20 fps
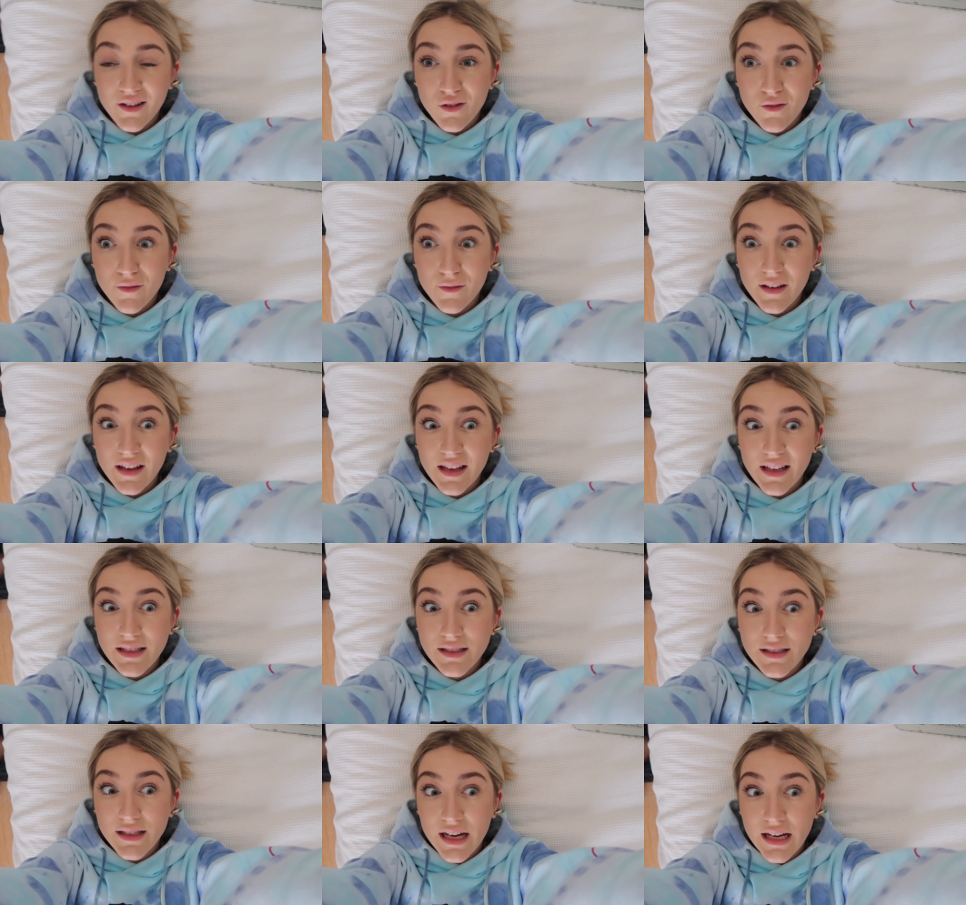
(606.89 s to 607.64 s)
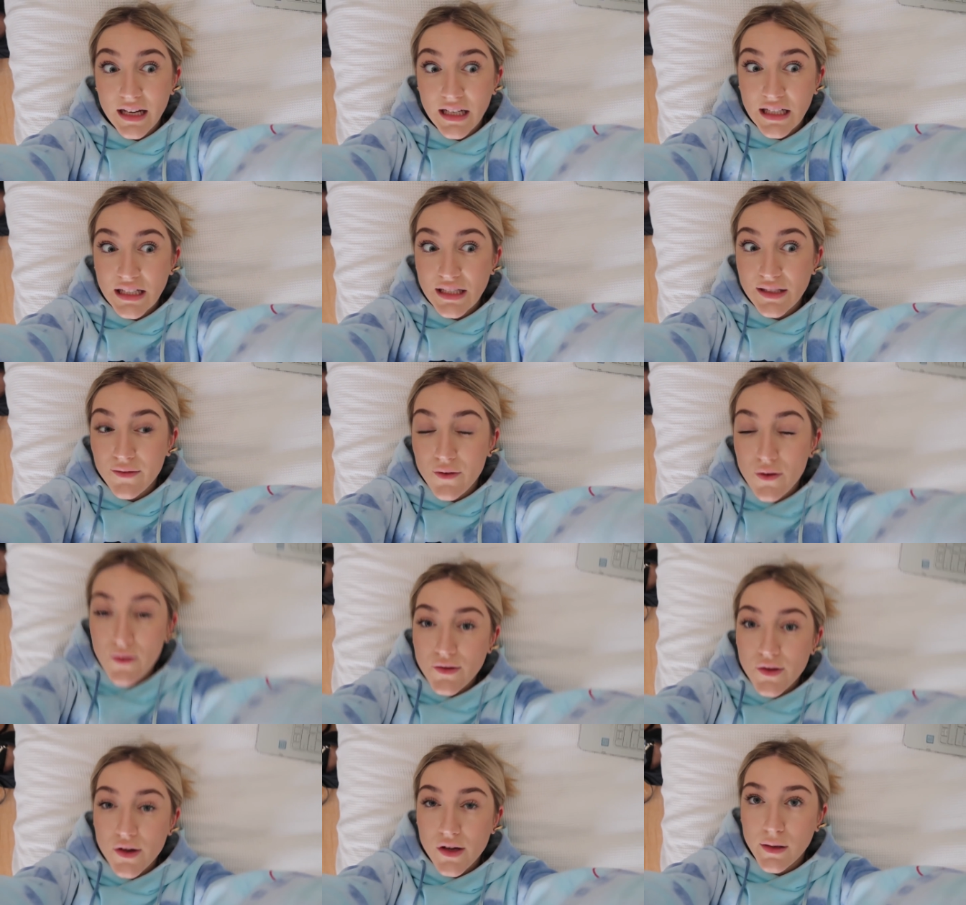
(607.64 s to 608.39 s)
Coffee is needed. It's
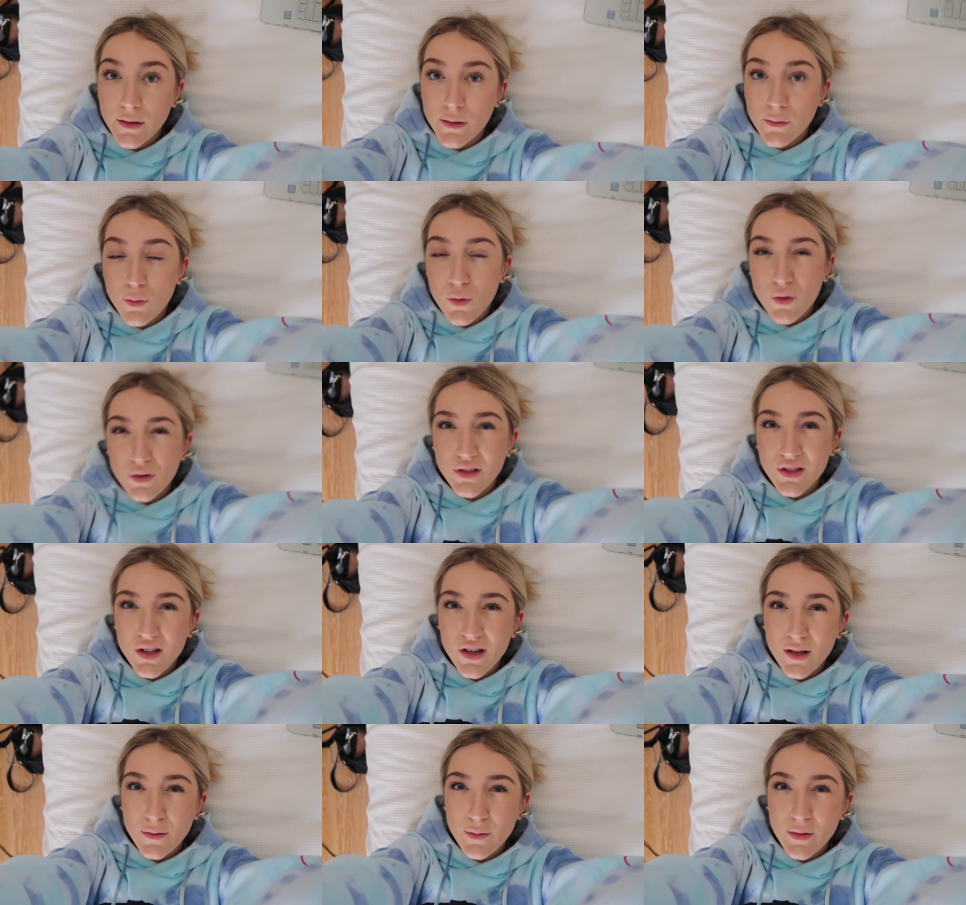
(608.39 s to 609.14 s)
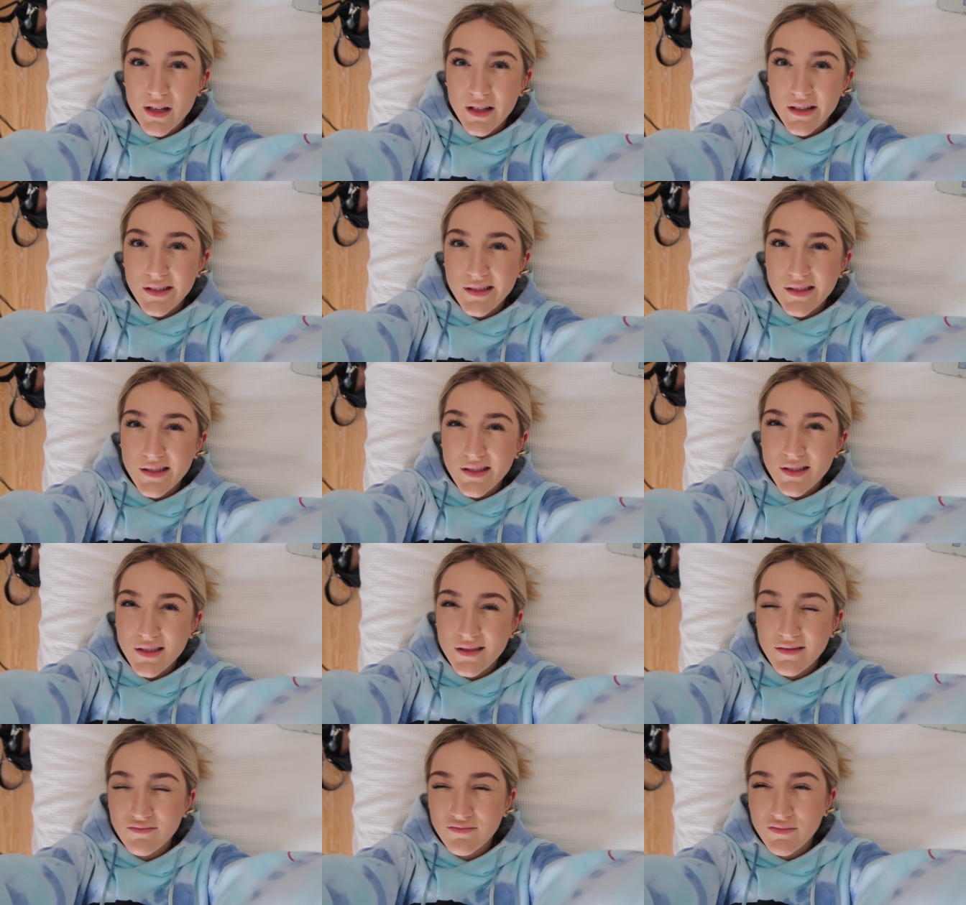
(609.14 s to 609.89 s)
four thirty, walked thirty
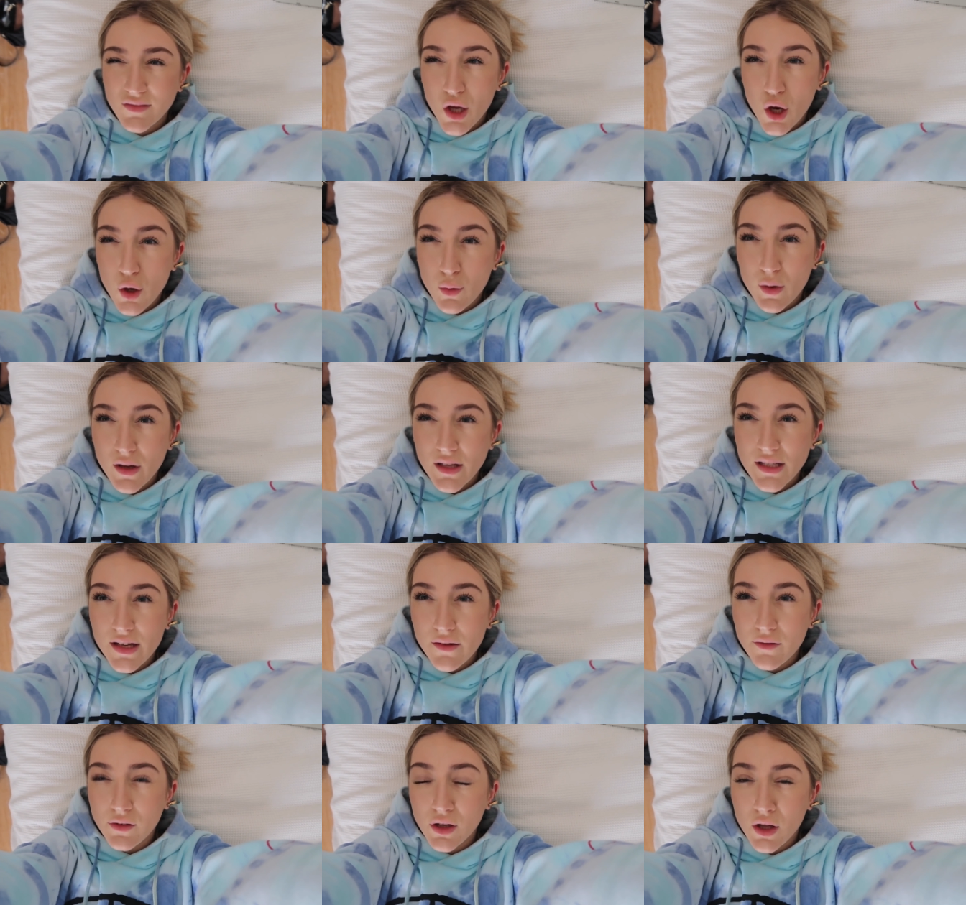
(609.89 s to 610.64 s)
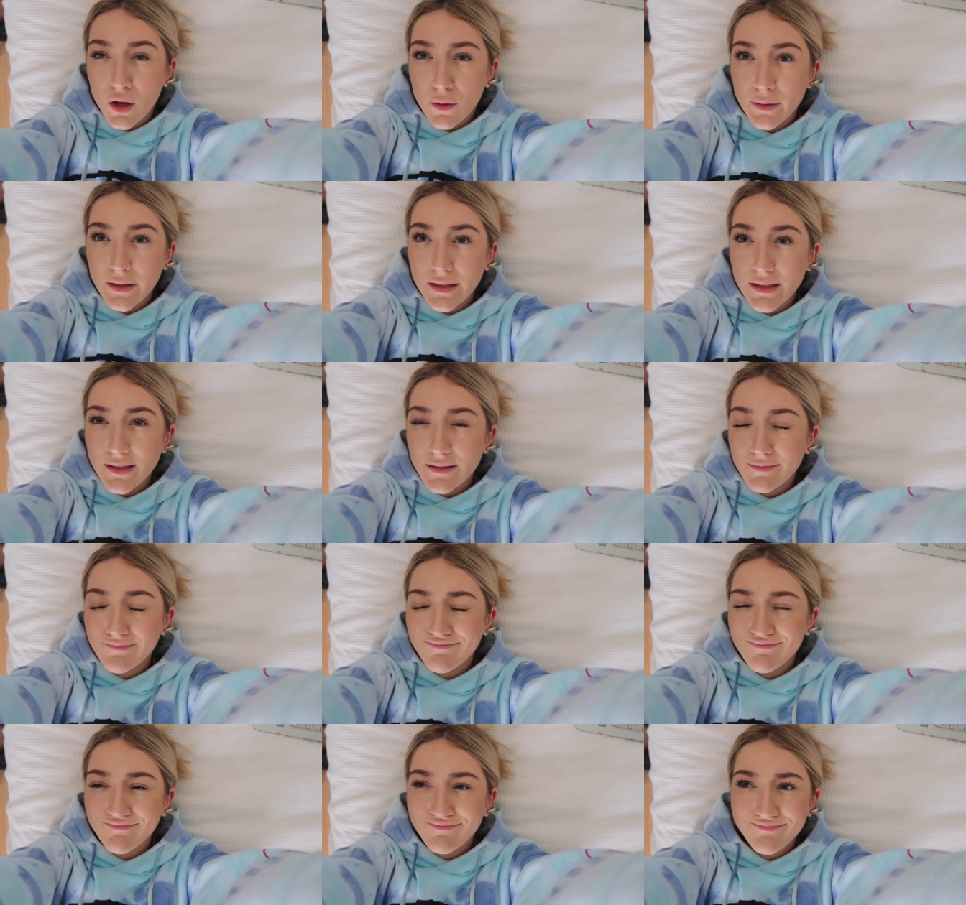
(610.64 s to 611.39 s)
minutes, two point seven
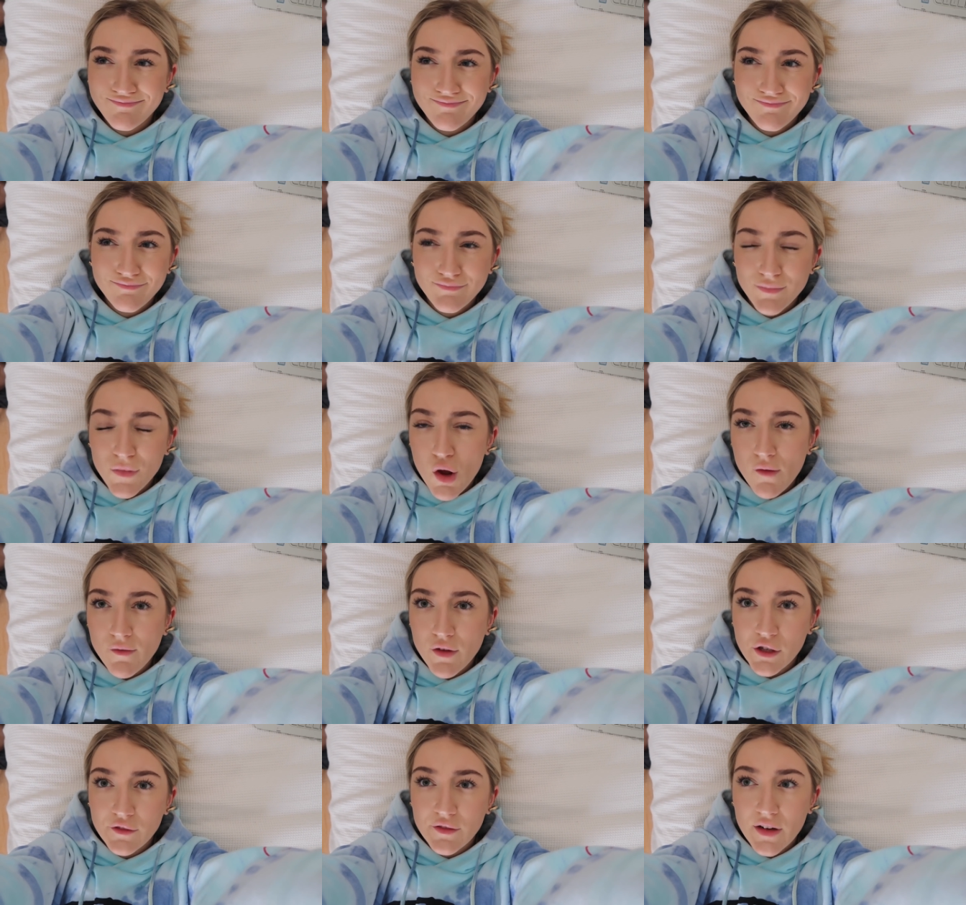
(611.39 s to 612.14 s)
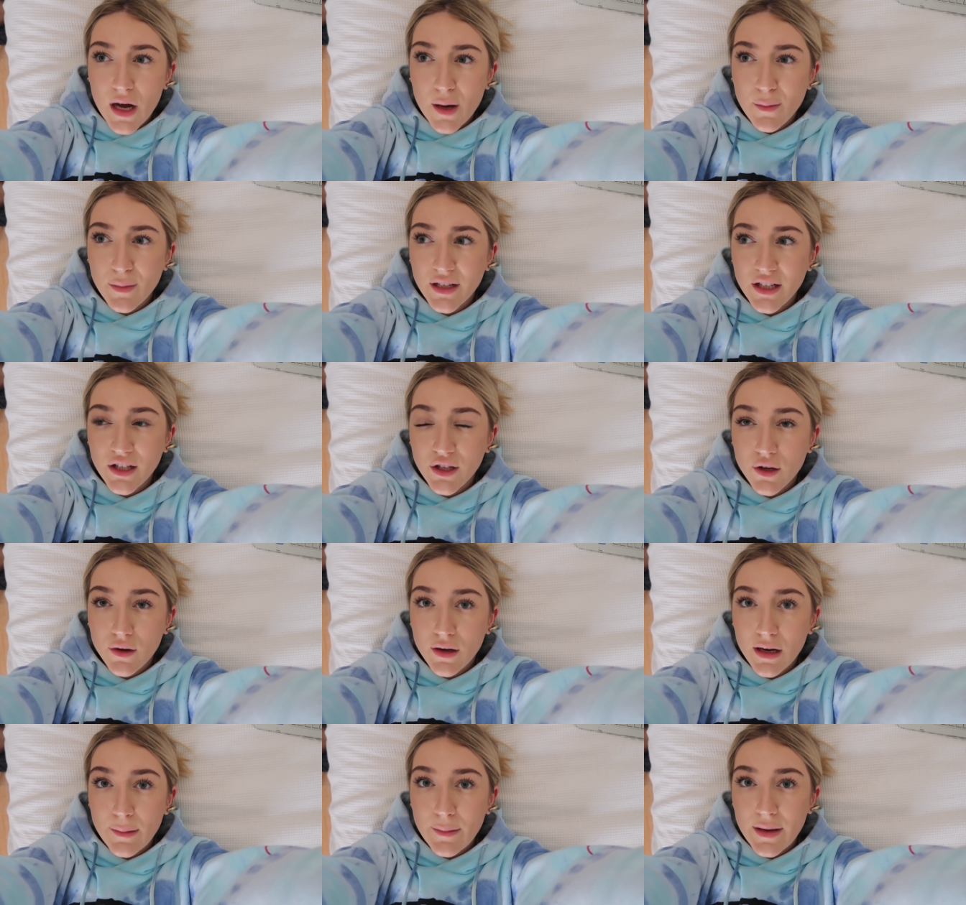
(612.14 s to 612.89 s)
kilometers. Not very far, but
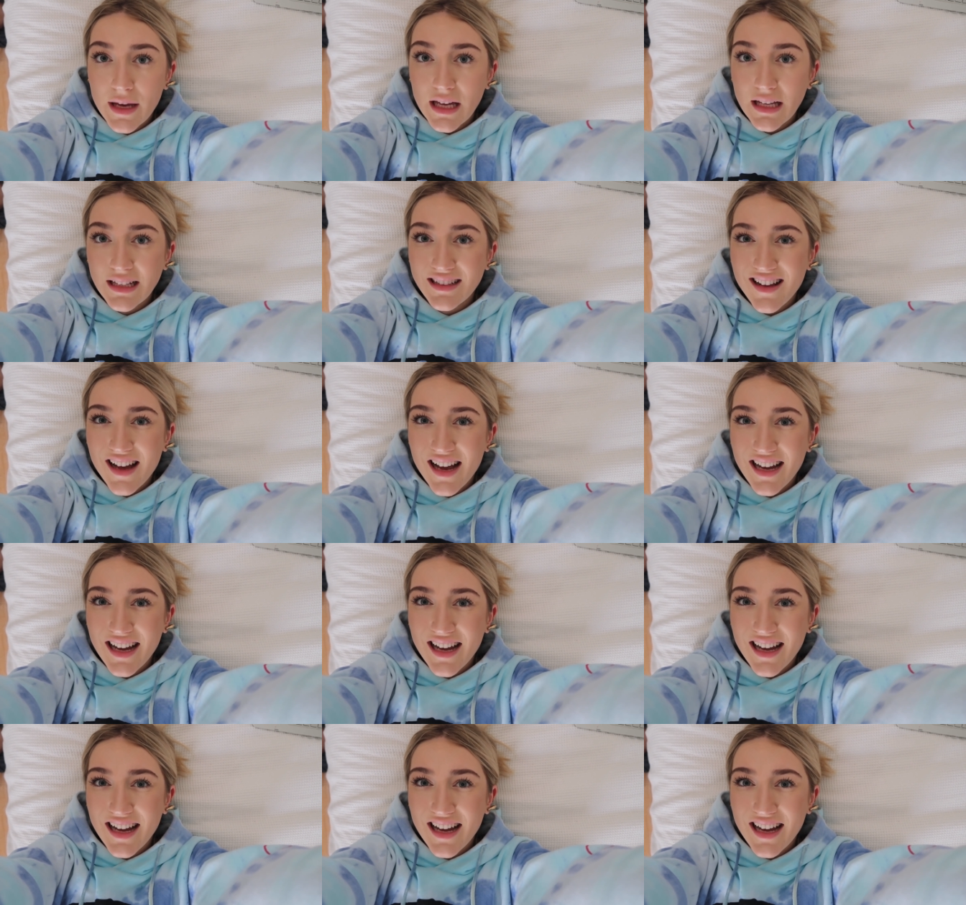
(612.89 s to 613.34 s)
you know what I mean.